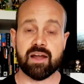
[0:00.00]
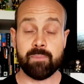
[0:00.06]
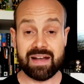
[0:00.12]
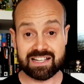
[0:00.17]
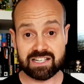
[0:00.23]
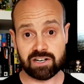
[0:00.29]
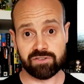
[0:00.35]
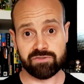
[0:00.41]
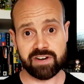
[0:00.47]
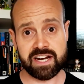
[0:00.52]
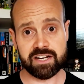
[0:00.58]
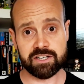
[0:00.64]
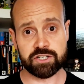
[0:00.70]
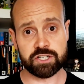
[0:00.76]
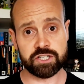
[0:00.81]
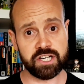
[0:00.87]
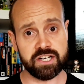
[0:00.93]
Now, Battle
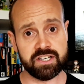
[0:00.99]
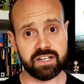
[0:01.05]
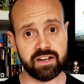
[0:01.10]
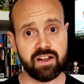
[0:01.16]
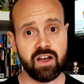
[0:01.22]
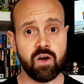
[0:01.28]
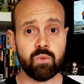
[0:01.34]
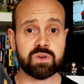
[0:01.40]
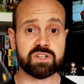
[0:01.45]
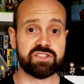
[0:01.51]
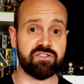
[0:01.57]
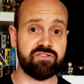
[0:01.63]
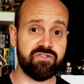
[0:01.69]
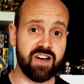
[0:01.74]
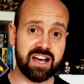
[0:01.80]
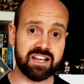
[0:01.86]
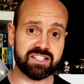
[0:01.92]
Arena Toshinden was the
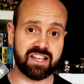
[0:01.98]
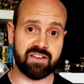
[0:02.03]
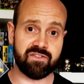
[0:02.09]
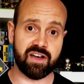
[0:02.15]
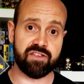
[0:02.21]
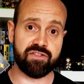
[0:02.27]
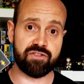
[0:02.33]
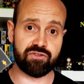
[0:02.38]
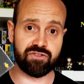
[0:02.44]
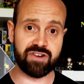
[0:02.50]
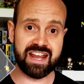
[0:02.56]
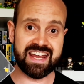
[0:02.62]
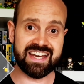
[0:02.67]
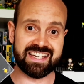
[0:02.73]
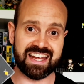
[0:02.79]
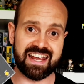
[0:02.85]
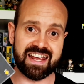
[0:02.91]
first ever
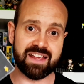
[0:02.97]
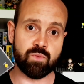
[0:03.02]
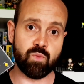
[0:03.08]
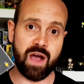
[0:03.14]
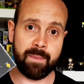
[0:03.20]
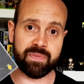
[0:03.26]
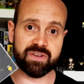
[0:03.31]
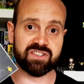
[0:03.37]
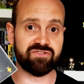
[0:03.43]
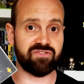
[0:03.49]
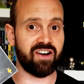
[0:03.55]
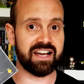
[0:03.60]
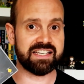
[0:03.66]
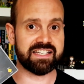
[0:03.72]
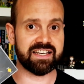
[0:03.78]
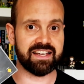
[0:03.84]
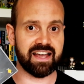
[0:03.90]
3D weapons
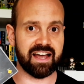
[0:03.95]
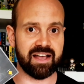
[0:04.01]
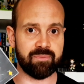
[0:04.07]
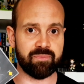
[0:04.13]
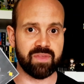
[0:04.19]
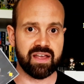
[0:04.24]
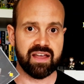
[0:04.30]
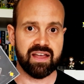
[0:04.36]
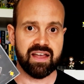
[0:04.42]
fighting game,